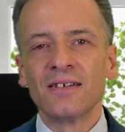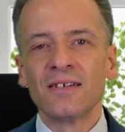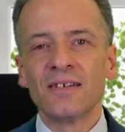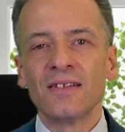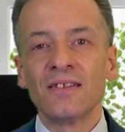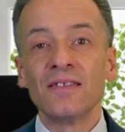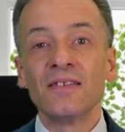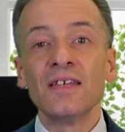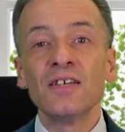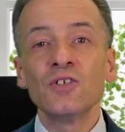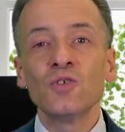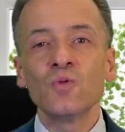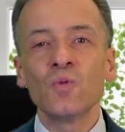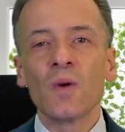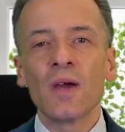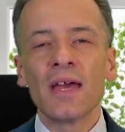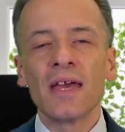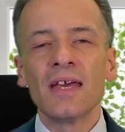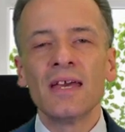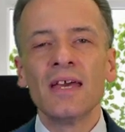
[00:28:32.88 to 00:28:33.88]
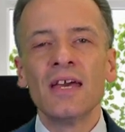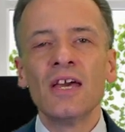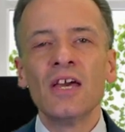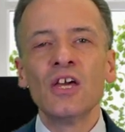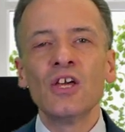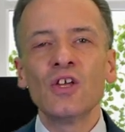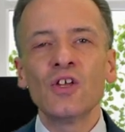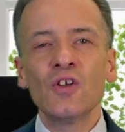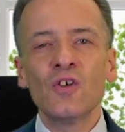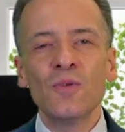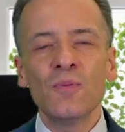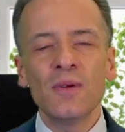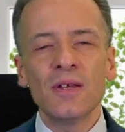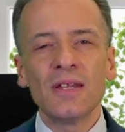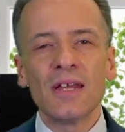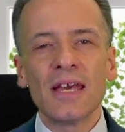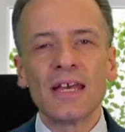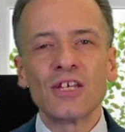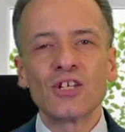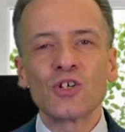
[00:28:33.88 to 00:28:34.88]
This way, human
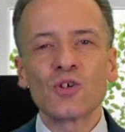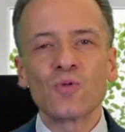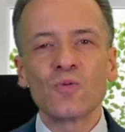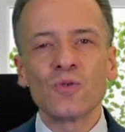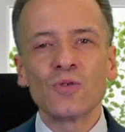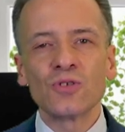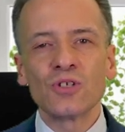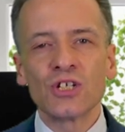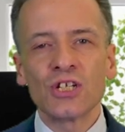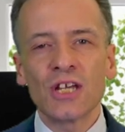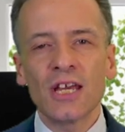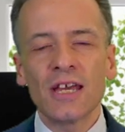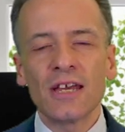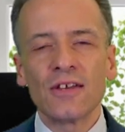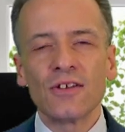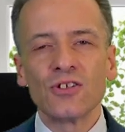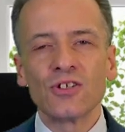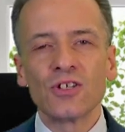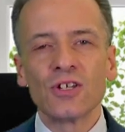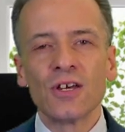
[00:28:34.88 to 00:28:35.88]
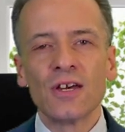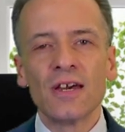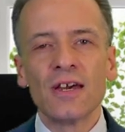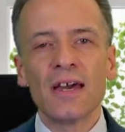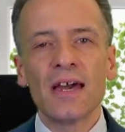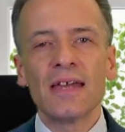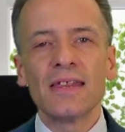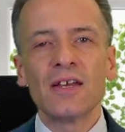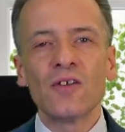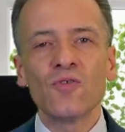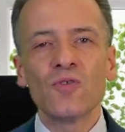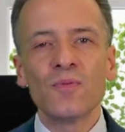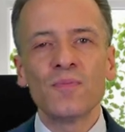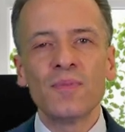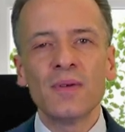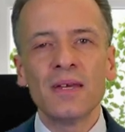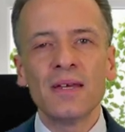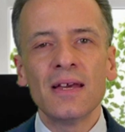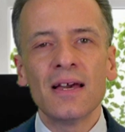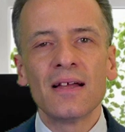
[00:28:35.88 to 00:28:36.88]
nature will change and there will
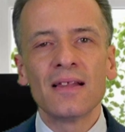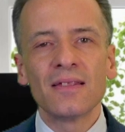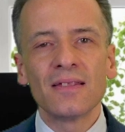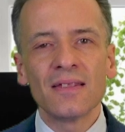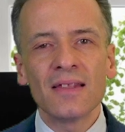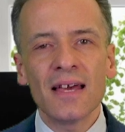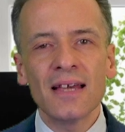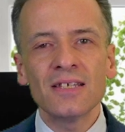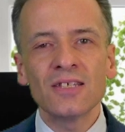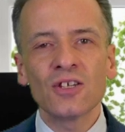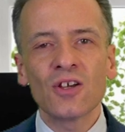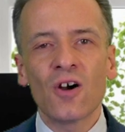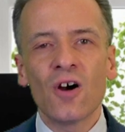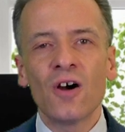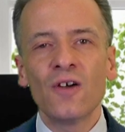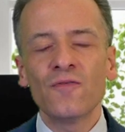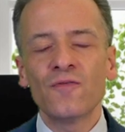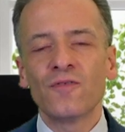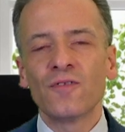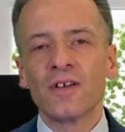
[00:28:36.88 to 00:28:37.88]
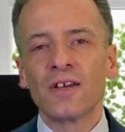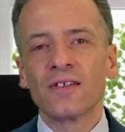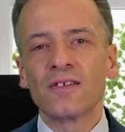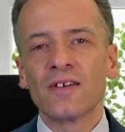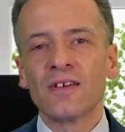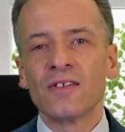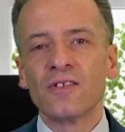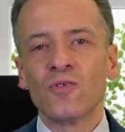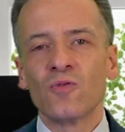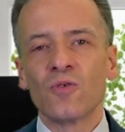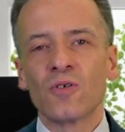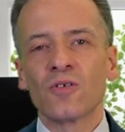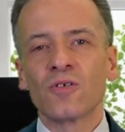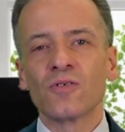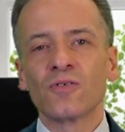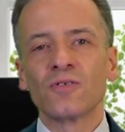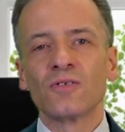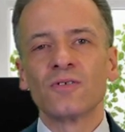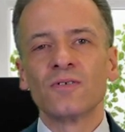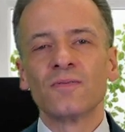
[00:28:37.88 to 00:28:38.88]
be less conflict in the world.
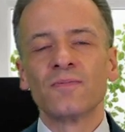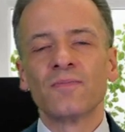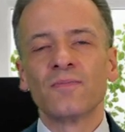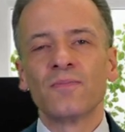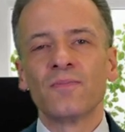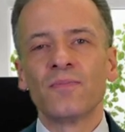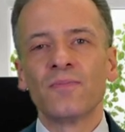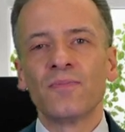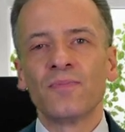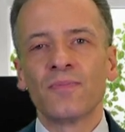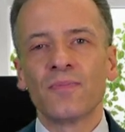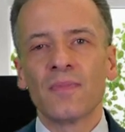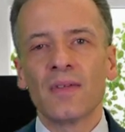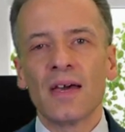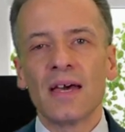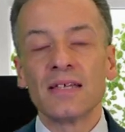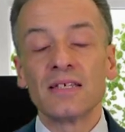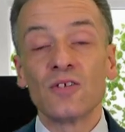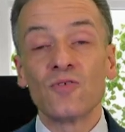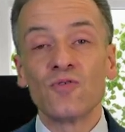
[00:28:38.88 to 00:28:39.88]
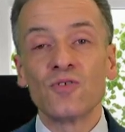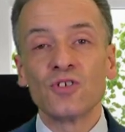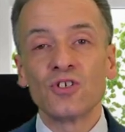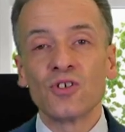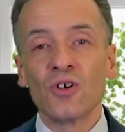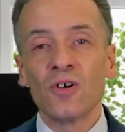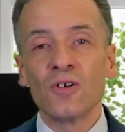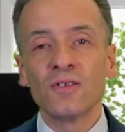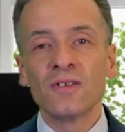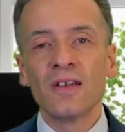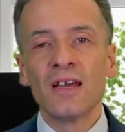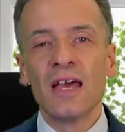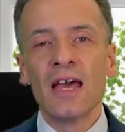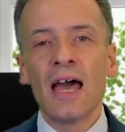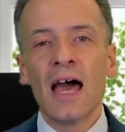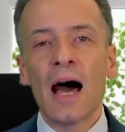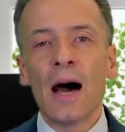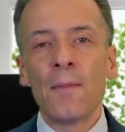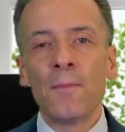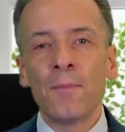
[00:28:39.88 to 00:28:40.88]
As a result,
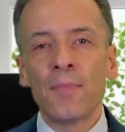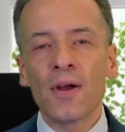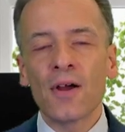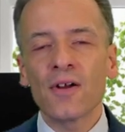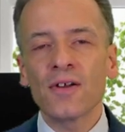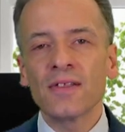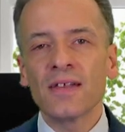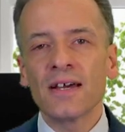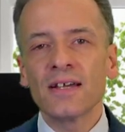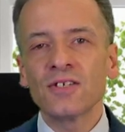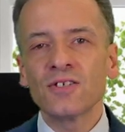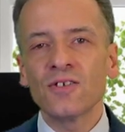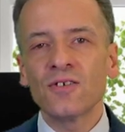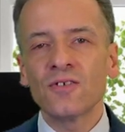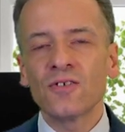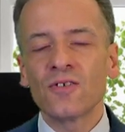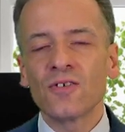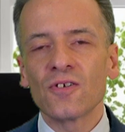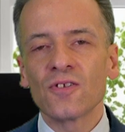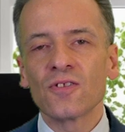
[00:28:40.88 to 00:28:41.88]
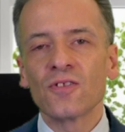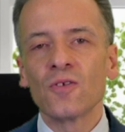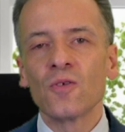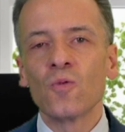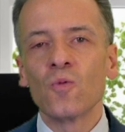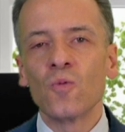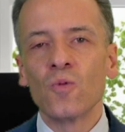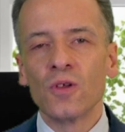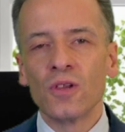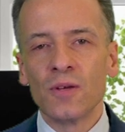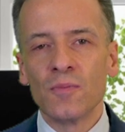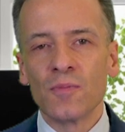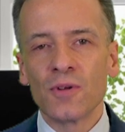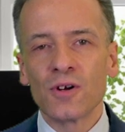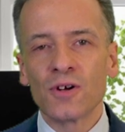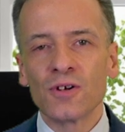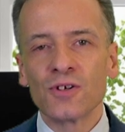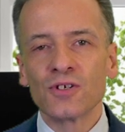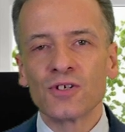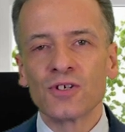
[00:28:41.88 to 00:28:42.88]
a paradise on earth will
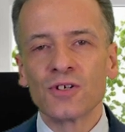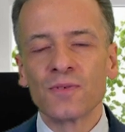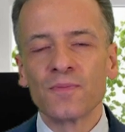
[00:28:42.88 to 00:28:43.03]
emerge.